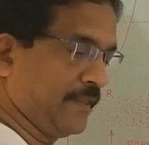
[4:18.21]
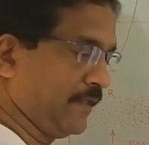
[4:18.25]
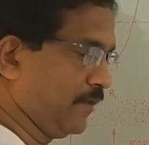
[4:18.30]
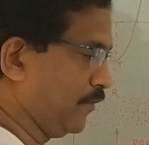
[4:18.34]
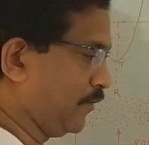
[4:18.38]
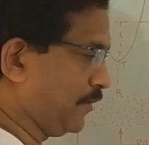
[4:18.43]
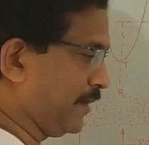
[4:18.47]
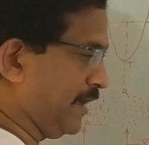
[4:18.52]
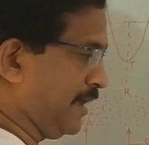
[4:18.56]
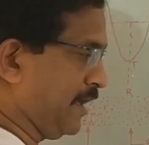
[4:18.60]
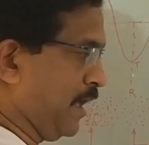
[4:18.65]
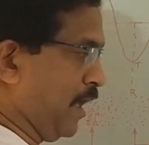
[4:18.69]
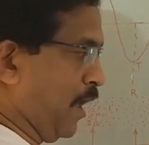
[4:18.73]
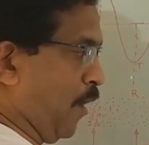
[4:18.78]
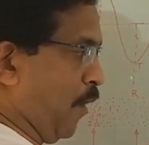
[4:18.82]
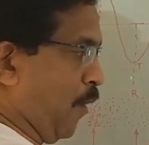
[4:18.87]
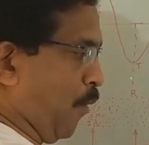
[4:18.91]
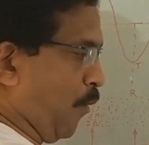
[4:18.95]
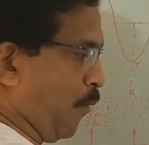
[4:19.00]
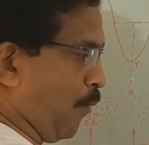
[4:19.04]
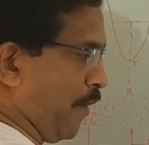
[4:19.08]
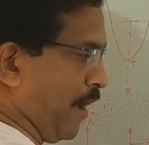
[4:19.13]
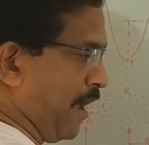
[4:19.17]
Okay,
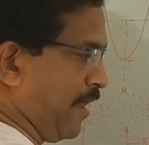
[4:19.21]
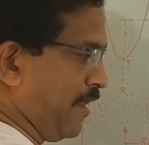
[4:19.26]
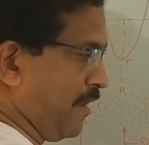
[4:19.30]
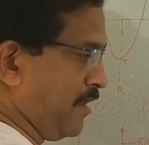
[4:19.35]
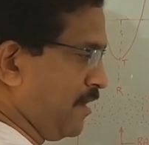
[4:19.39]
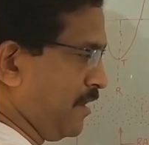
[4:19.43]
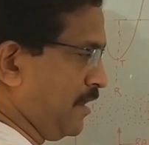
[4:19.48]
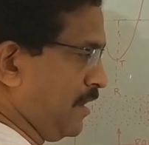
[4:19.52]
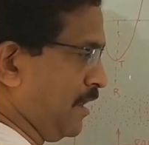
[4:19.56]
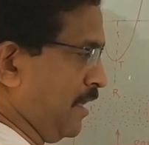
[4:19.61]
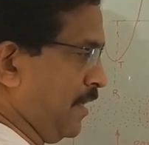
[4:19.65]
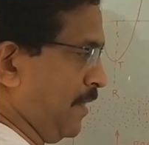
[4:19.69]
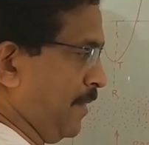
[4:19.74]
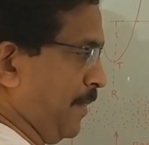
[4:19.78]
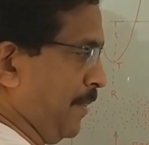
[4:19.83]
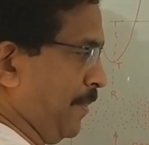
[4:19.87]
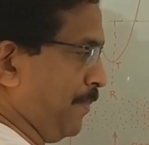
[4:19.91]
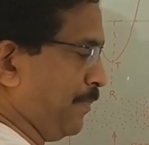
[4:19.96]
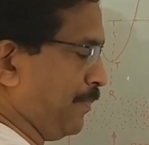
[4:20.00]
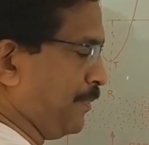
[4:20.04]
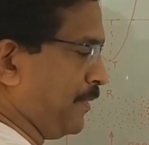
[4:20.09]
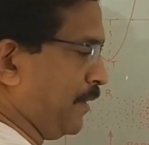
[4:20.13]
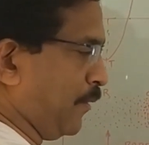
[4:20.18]
when
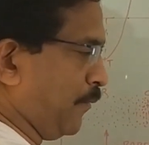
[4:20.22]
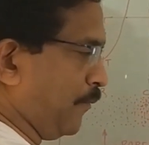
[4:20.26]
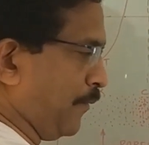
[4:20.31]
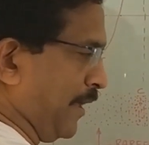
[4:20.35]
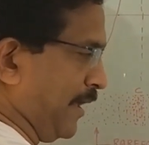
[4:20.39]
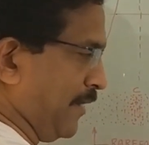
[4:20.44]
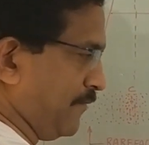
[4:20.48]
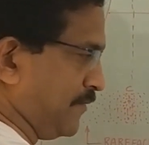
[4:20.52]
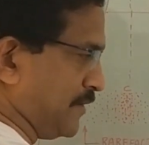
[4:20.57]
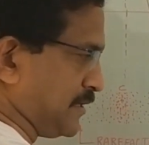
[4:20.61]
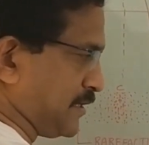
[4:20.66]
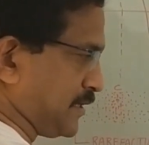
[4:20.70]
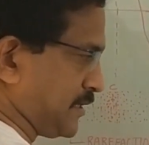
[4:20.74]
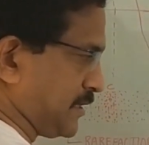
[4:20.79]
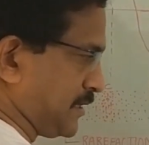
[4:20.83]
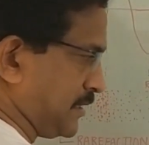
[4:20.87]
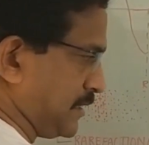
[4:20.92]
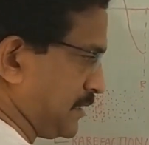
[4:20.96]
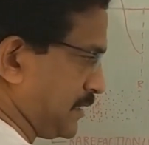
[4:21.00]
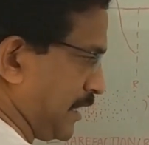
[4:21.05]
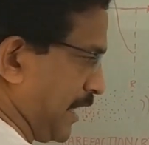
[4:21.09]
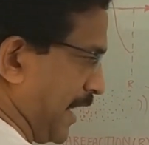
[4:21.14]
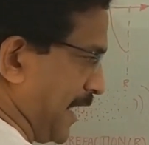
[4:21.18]
the wave is
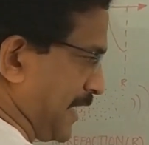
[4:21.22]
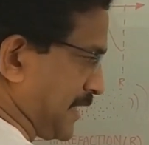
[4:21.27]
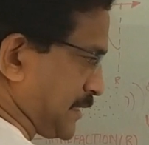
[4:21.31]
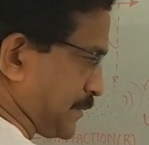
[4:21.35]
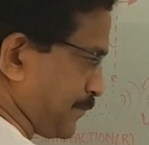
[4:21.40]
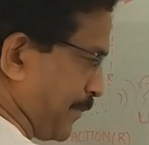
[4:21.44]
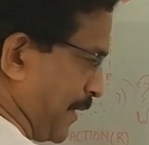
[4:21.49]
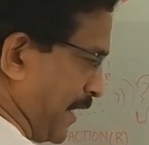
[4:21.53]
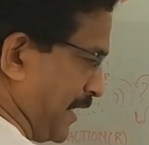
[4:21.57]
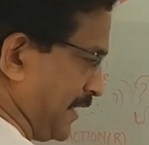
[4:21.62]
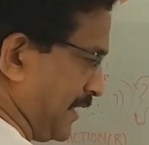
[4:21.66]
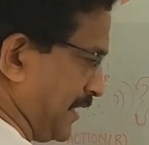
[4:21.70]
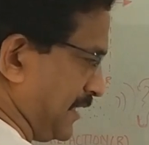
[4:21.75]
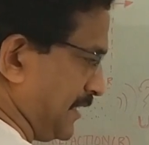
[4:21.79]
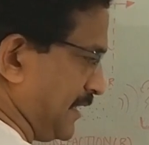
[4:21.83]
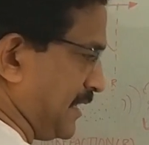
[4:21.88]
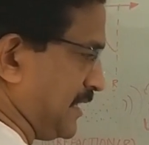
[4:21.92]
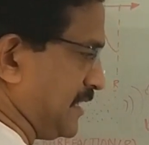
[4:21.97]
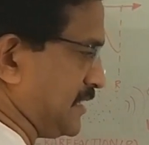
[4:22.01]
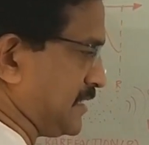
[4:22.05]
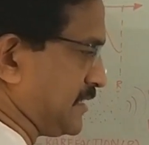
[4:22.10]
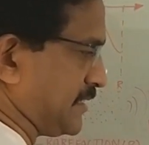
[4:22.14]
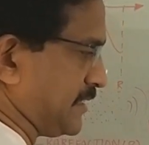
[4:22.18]
expanded, that
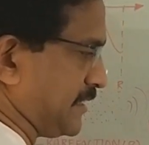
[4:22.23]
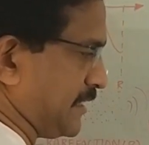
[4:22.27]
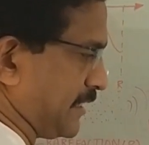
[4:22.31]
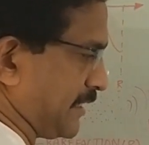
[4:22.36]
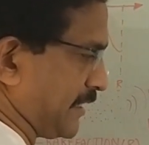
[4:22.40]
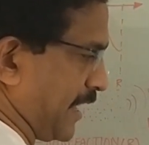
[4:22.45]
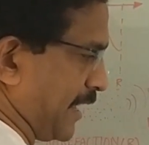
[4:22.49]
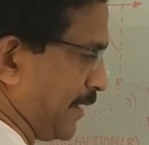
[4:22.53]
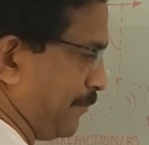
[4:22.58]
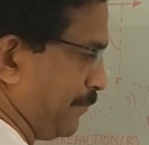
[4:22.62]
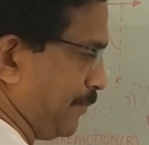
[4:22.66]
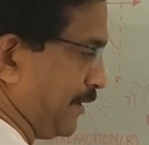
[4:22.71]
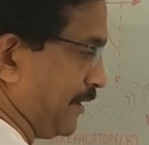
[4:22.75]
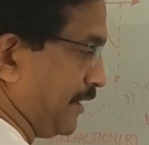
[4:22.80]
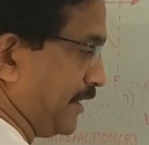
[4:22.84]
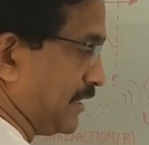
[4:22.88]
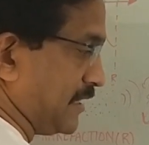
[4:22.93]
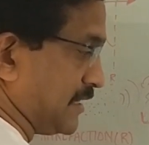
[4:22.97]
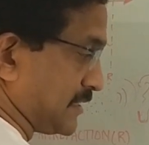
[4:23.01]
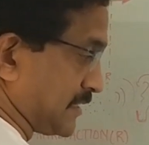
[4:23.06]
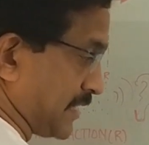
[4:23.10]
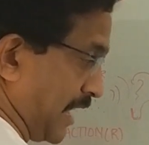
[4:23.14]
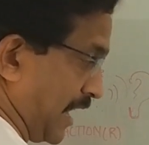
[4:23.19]
is the time period
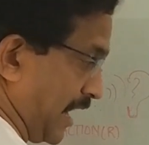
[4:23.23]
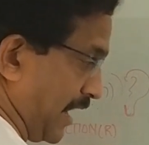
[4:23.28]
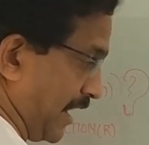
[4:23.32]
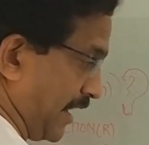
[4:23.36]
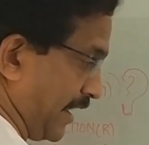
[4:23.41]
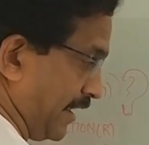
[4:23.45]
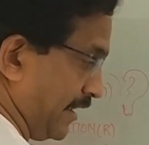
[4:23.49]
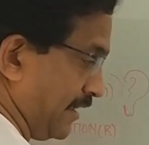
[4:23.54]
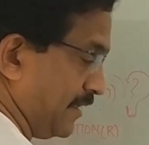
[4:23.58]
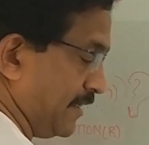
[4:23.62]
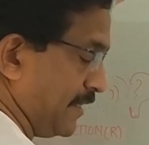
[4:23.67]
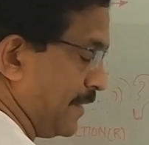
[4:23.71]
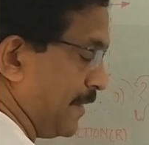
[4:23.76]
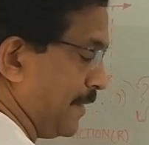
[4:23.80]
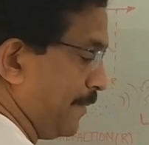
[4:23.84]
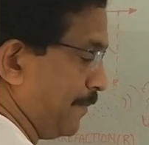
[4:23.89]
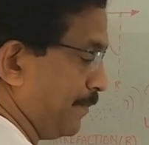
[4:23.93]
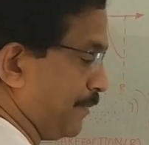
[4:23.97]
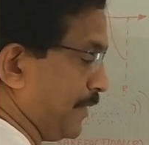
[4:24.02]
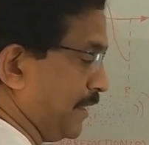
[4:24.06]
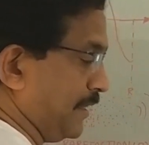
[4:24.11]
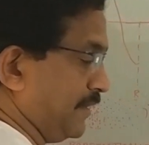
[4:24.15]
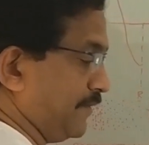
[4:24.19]
is high,
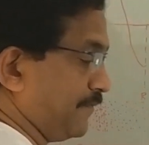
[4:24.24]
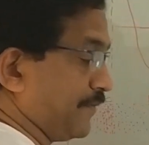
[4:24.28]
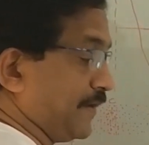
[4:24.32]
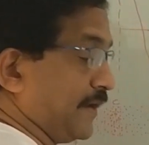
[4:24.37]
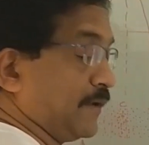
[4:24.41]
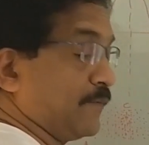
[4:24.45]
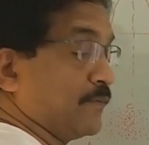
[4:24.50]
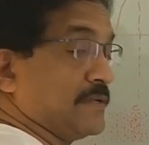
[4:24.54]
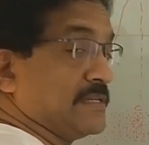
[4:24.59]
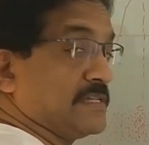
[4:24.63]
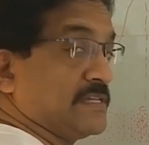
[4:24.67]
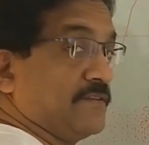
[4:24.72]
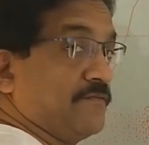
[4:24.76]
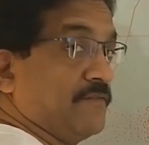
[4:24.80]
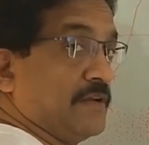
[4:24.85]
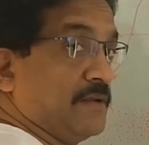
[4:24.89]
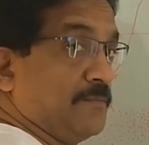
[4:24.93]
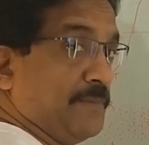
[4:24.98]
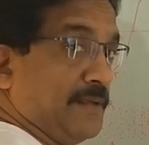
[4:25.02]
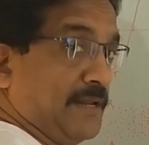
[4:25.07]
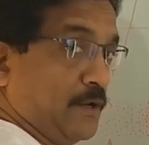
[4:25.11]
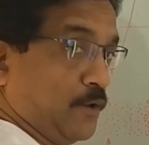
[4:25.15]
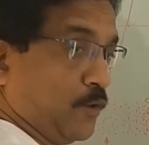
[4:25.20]
then the frequency will
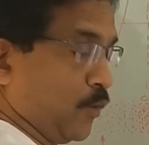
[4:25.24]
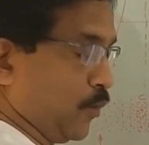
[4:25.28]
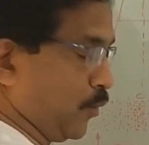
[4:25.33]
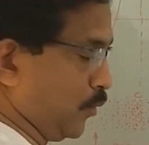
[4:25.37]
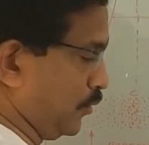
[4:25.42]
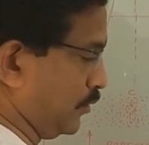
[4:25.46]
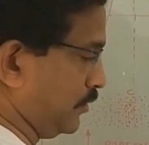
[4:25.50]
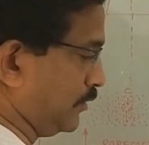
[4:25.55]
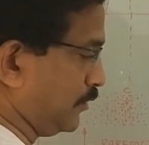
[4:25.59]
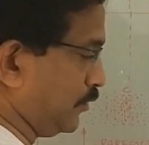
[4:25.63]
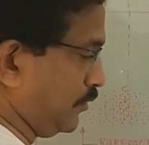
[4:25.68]
be low.